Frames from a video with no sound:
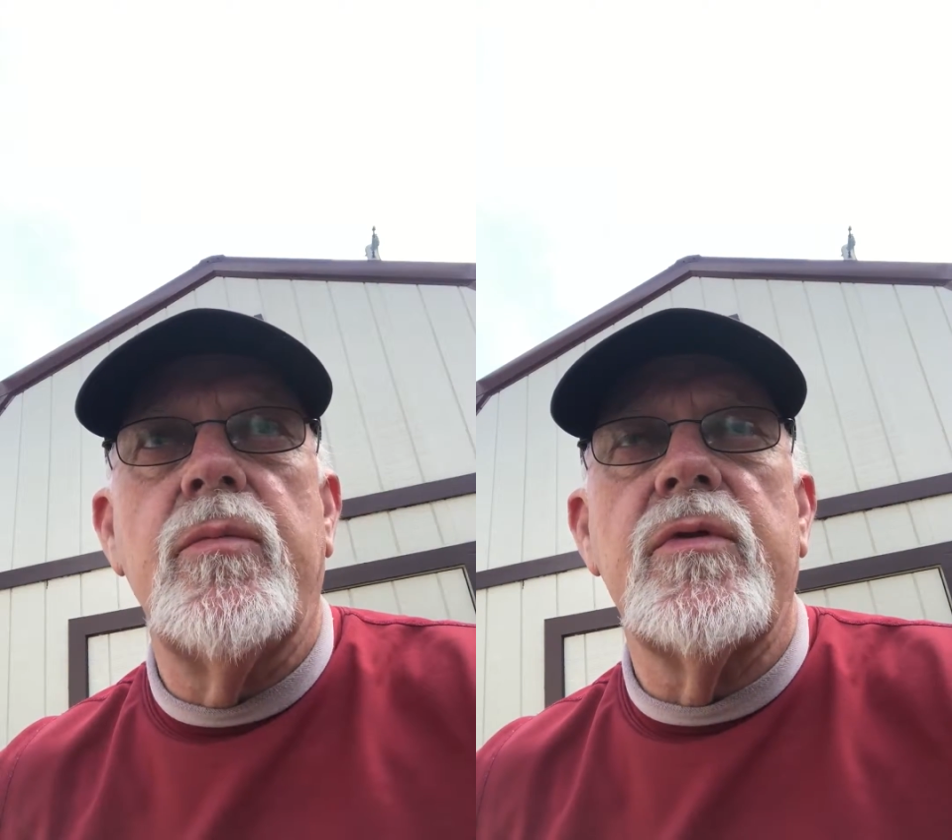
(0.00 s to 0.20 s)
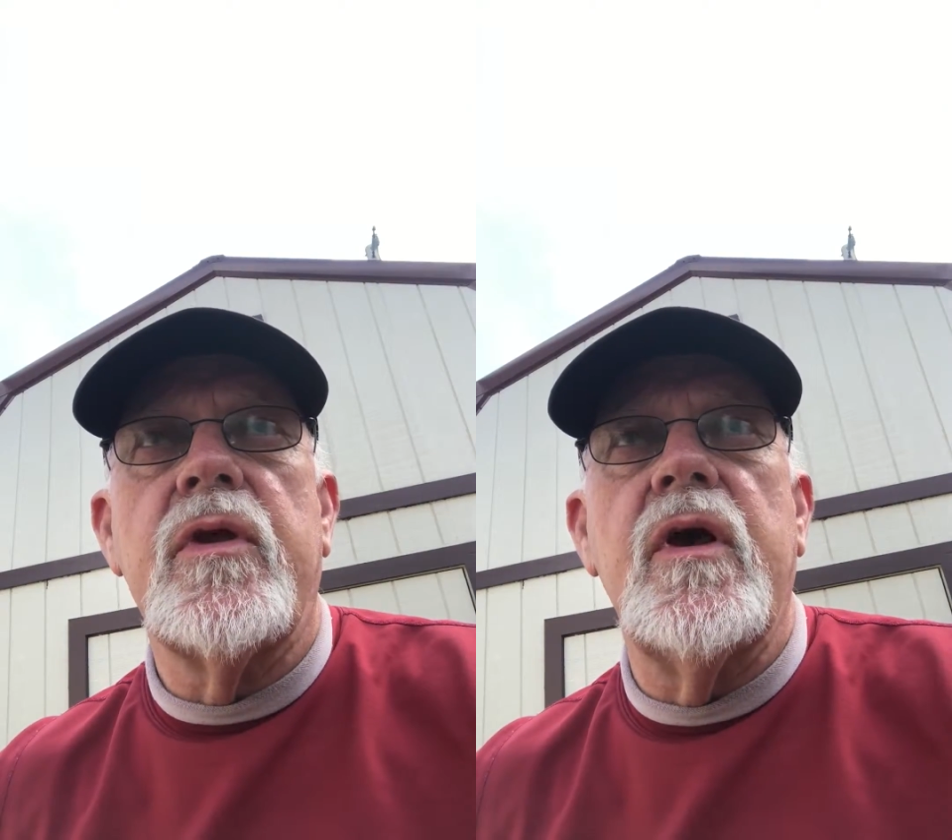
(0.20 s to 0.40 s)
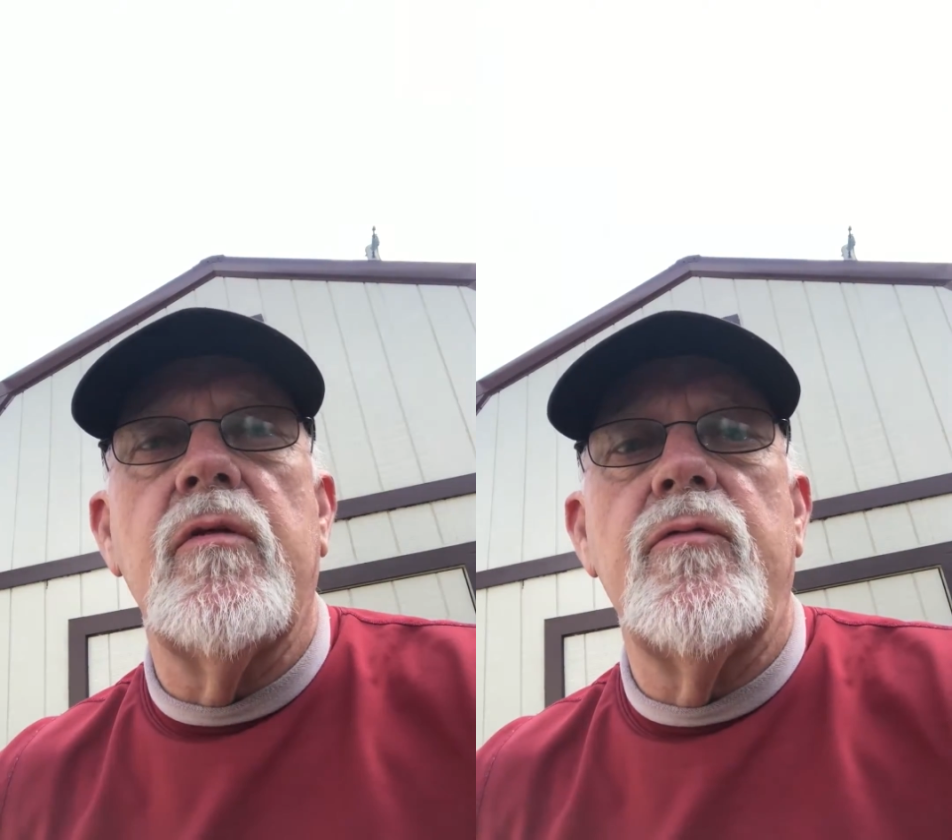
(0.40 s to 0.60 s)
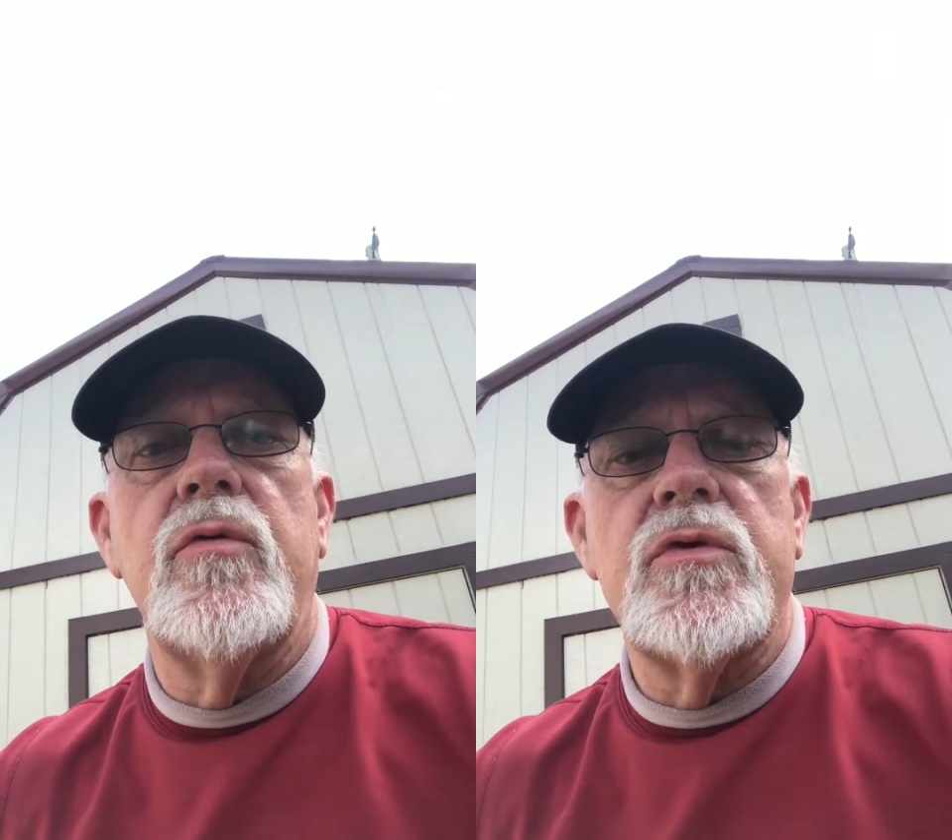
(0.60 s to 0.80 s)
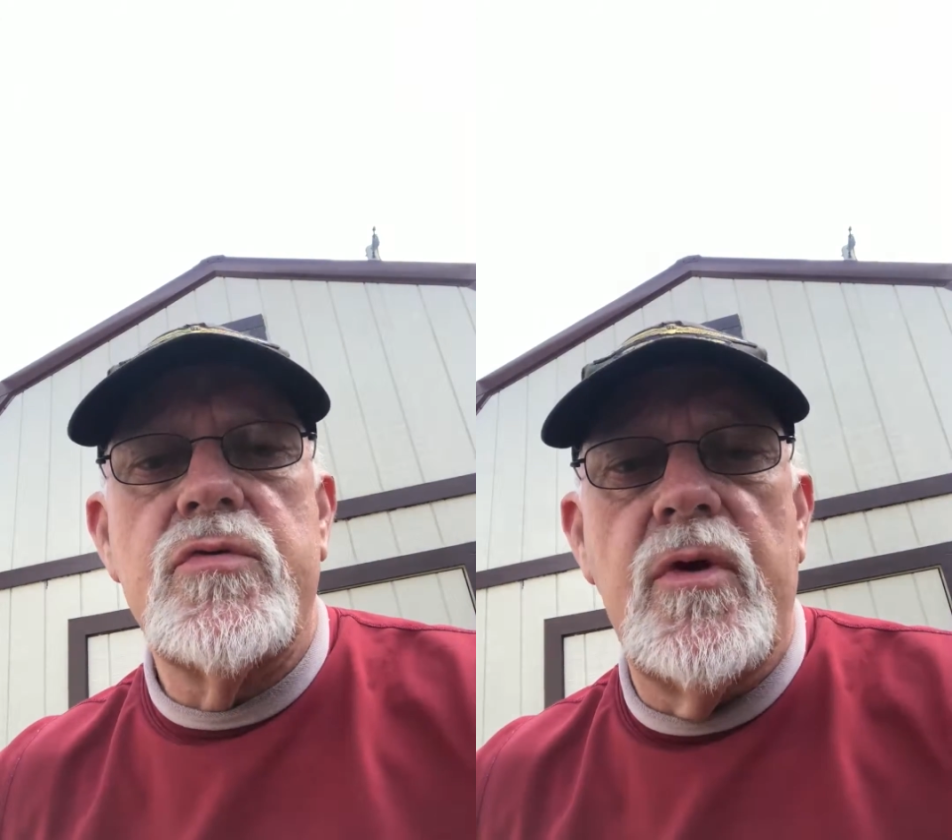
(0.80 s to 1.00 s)
with the
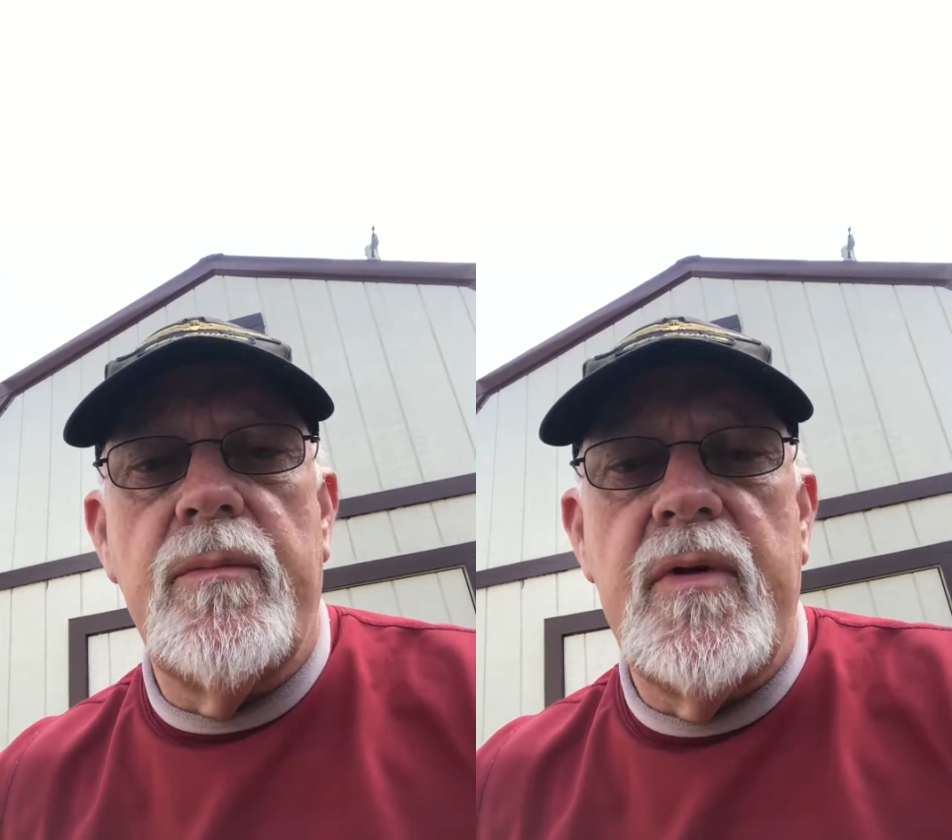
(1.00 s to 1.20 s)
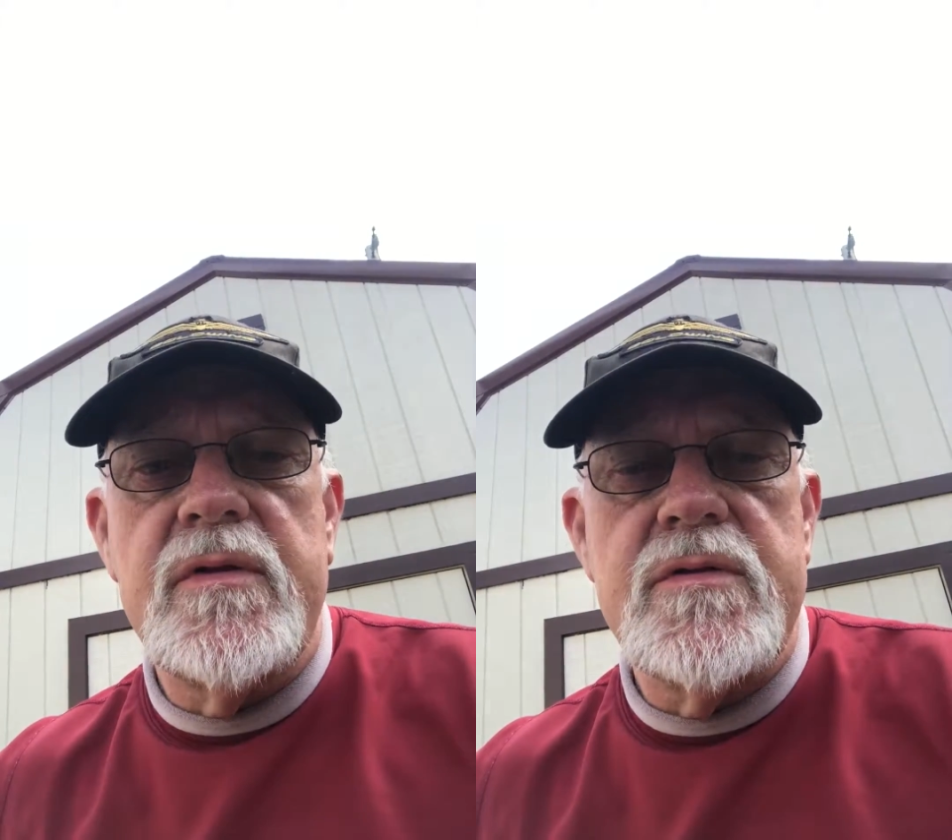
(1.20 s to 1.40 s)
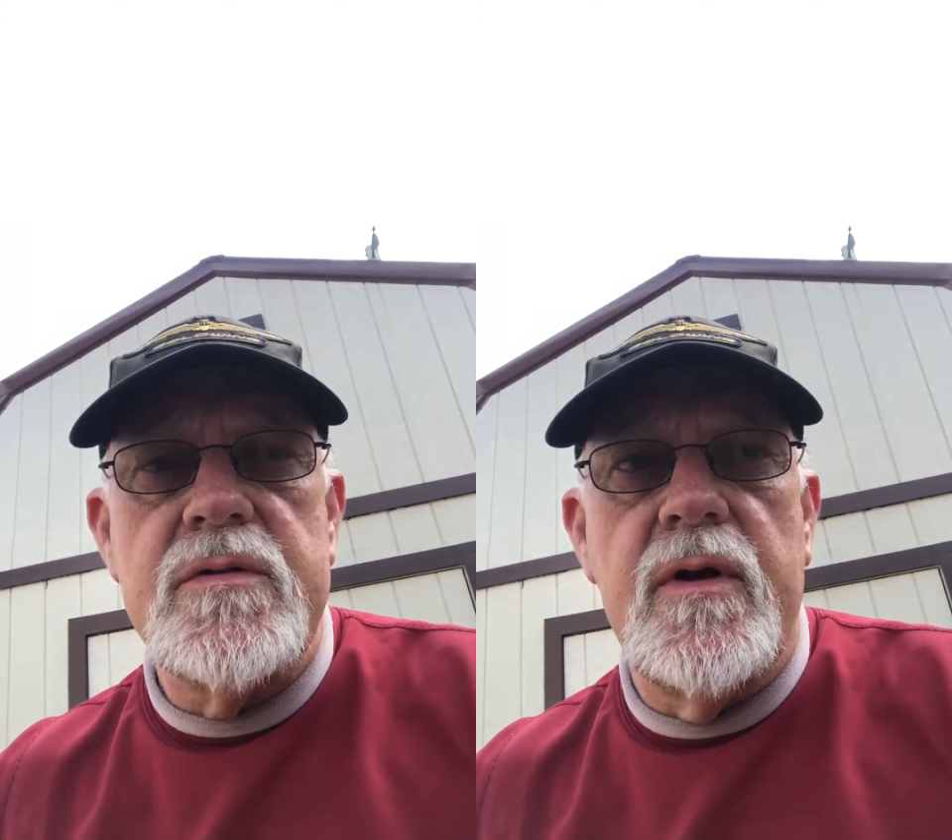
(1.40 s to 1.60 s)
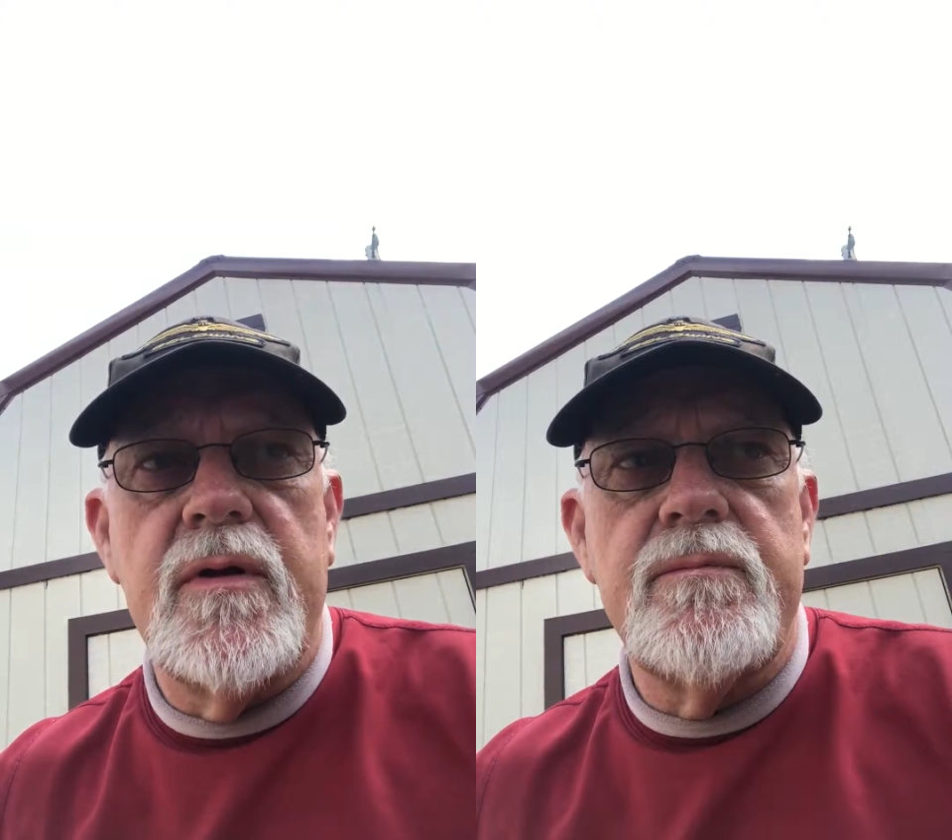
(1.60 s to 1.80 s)
California trip, that's